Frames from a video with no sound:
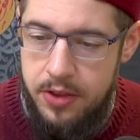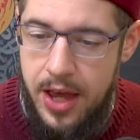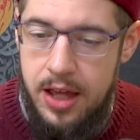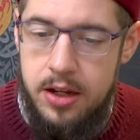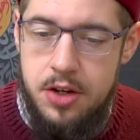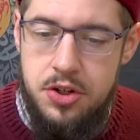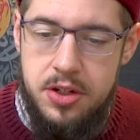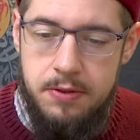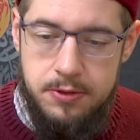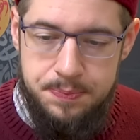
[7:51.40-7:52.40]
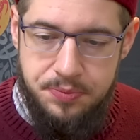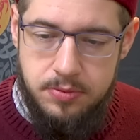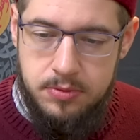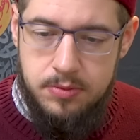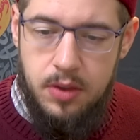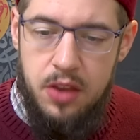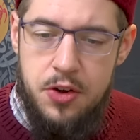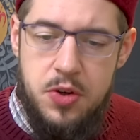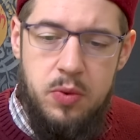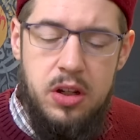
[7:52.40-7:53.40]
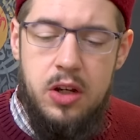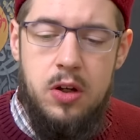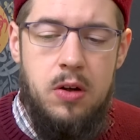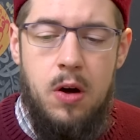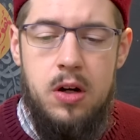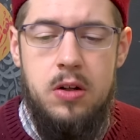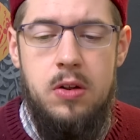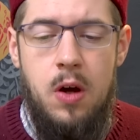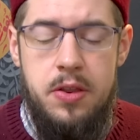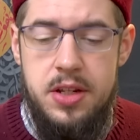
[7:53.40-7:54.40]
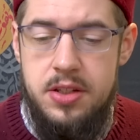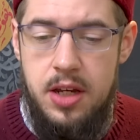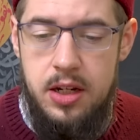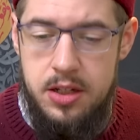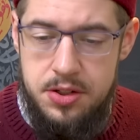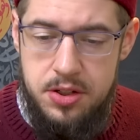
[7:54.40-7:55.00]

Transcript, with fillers: and that initiative. There's a really good article on this that